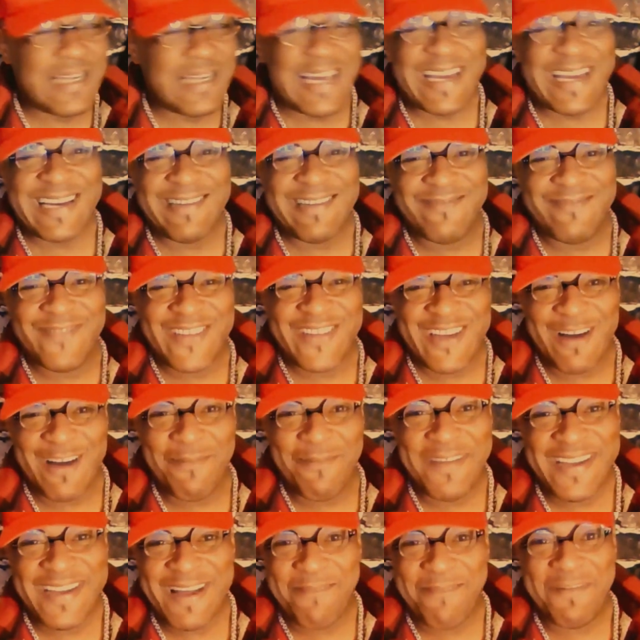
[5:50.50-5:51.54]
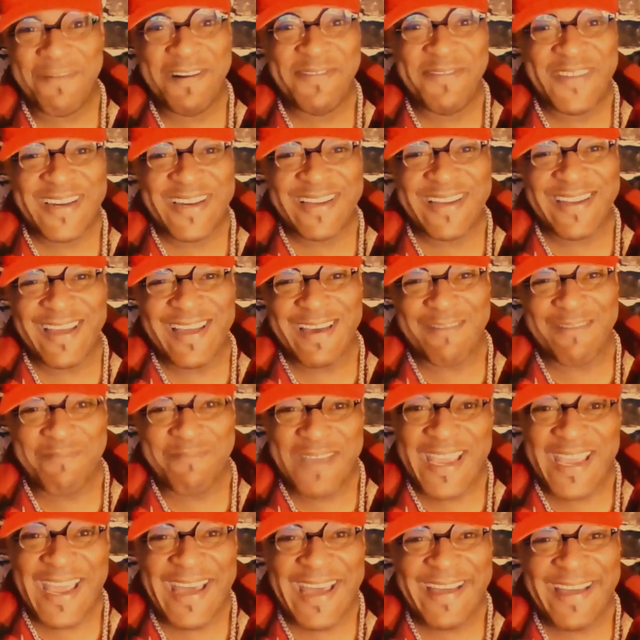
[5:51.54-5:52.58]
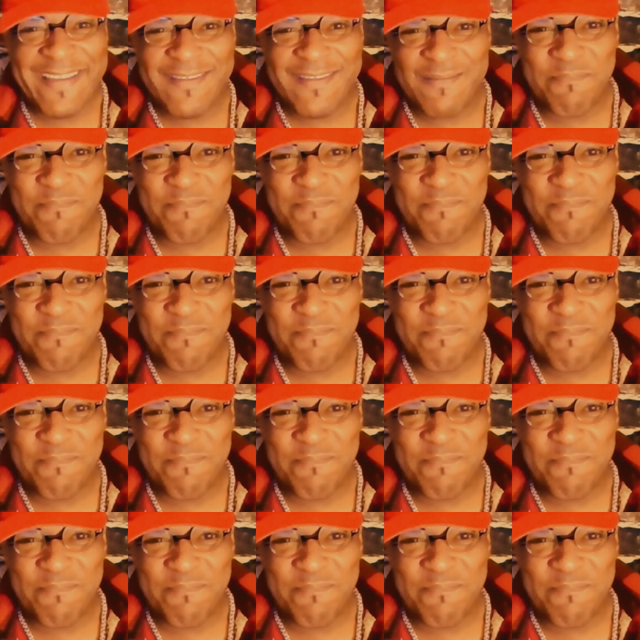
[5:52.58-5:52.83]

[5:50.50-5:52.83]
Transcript: like I'm in that motherfucker like a big ass